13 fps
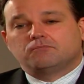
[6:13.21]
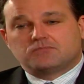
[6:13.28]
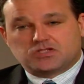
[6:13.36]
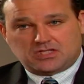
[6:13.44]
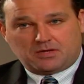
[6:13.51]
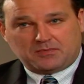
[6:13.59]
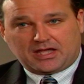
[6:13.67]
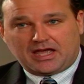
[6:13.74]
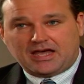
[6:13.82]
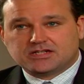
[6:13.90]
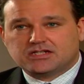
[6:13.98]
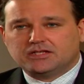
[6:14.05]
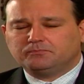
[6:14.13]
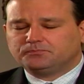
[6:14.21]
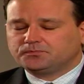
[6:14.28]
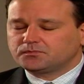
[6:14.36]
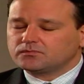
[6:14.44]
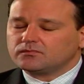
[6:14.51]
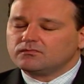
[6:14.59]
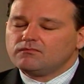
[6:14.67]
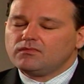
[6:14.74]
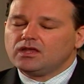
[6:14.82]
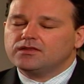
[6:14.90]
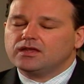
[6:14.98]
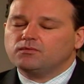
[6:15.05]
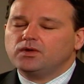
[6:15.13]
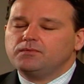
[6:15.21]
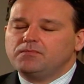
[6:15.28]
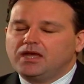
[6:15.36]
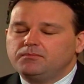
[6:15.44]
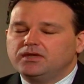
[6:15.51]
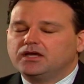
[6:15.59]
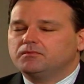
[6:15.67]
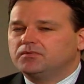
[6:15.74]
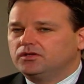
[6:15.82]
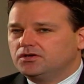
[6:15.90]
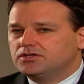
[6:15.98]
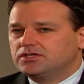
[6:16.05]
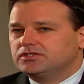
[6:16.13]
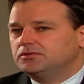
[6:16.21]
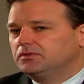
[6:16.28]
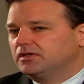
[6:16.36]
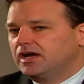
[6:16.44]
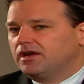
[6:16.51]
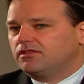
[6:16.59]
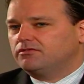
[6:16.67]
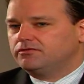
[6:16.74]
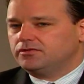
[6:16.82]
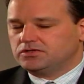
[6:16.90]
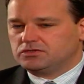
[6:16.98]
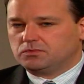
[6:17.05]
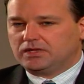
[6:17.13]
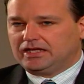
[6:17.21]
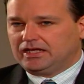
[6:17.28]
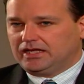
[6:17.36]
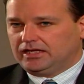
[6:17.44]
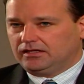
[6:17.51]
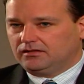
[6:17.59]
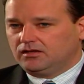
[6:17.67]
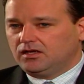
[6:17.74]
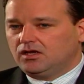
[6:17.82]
stomach acid, then we may become allergic to a lot of the foods we eat.